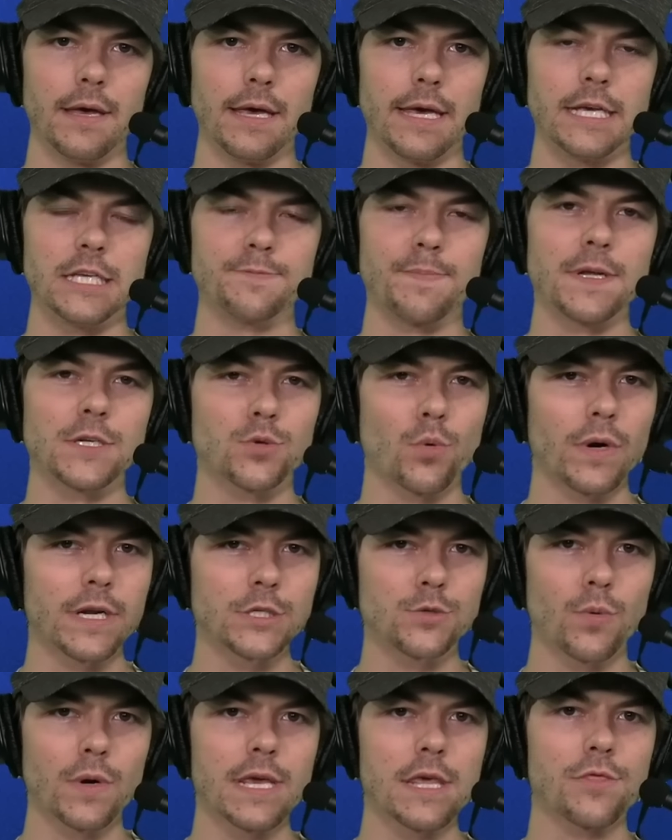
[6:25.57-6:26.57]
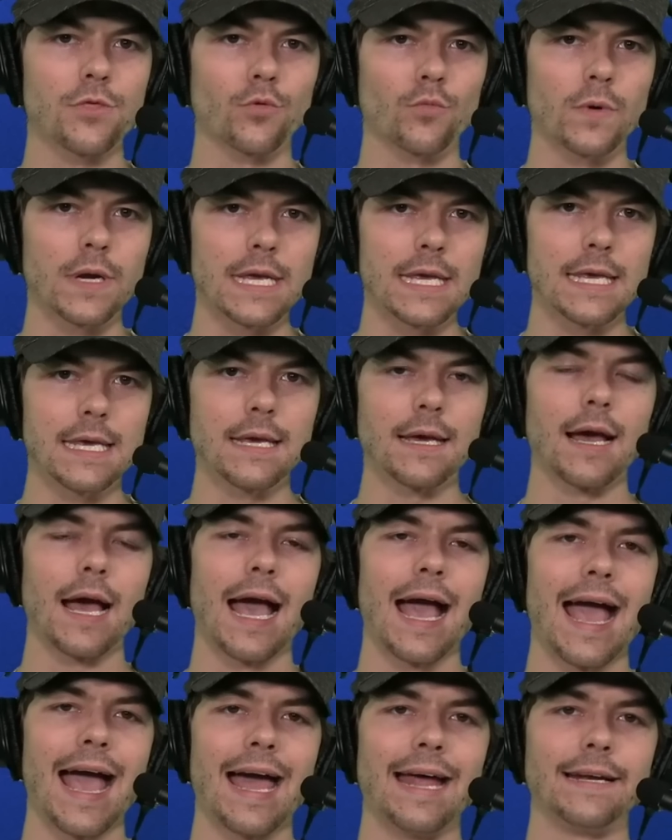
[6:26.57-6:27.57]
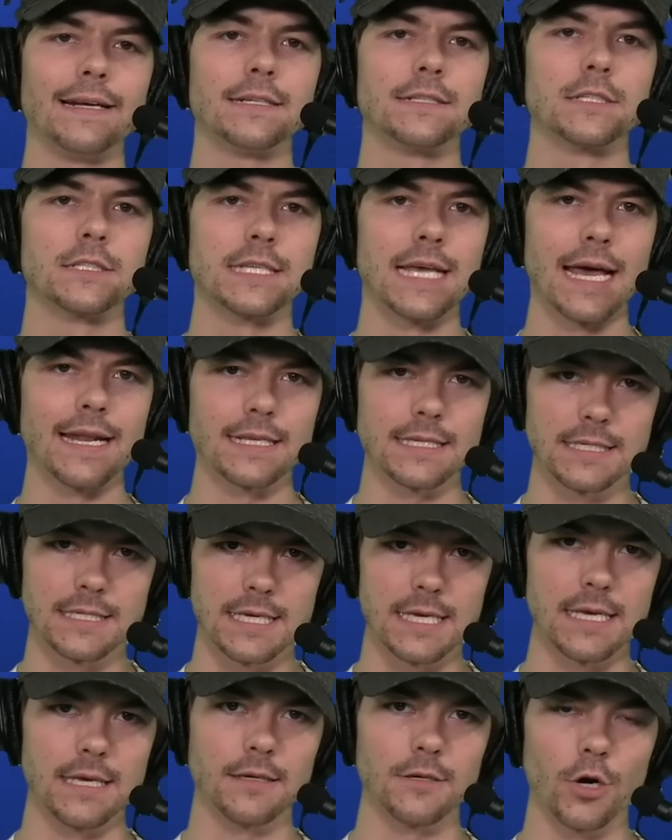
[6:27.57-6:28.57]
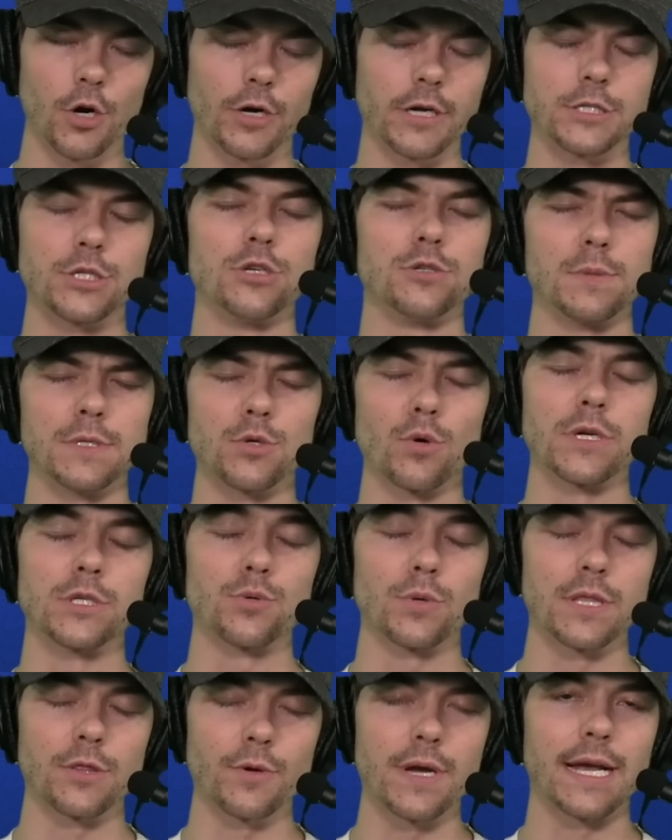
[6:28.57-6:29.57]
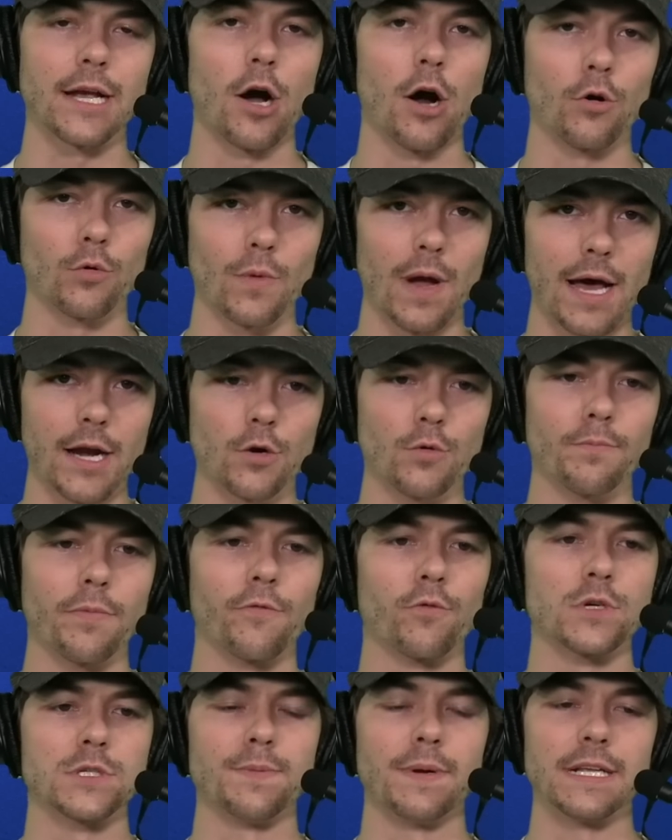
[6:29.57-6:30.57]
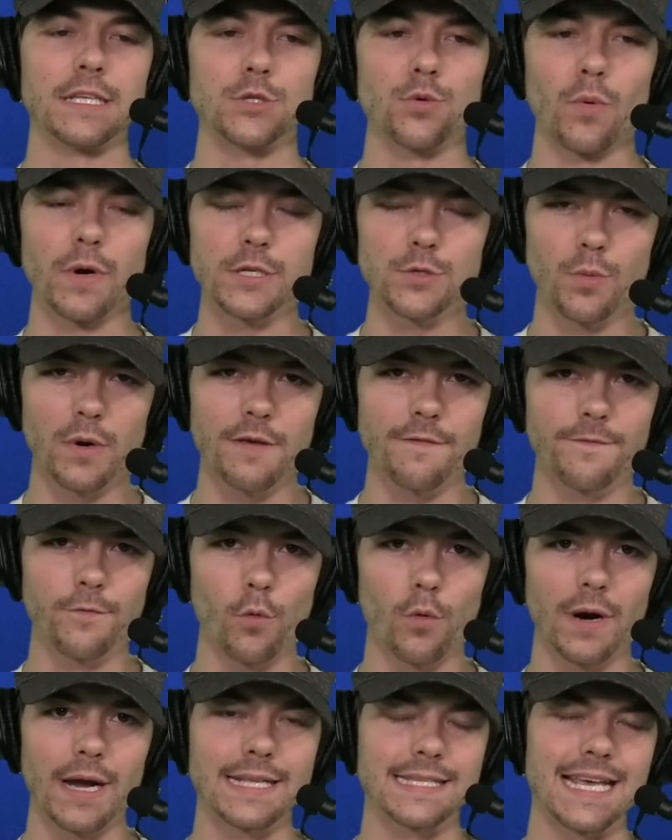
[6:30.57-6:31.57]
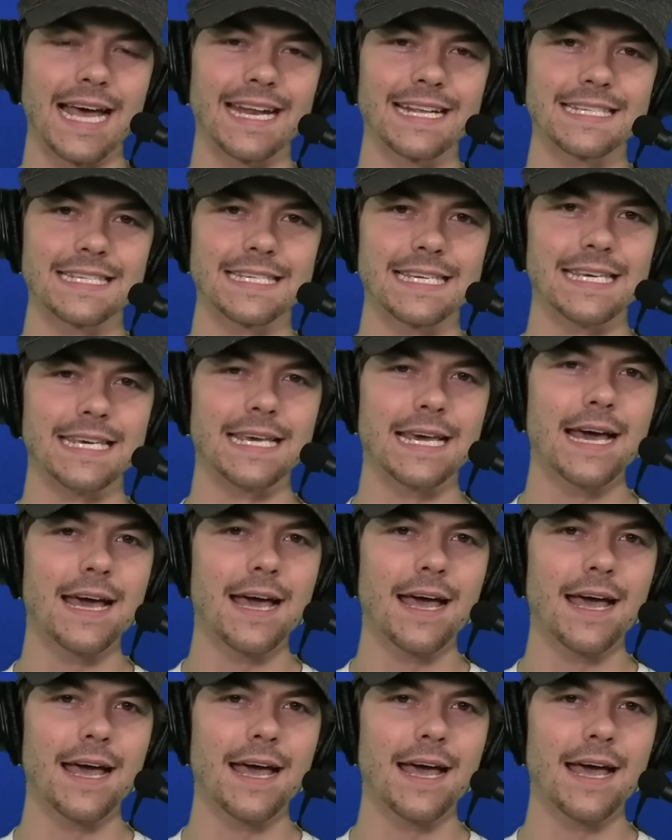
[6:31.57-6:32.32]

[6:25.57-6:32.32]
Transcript: He spent 2023 at Tennessee, 2023 at Colorado before spending 2024 at Tennessee.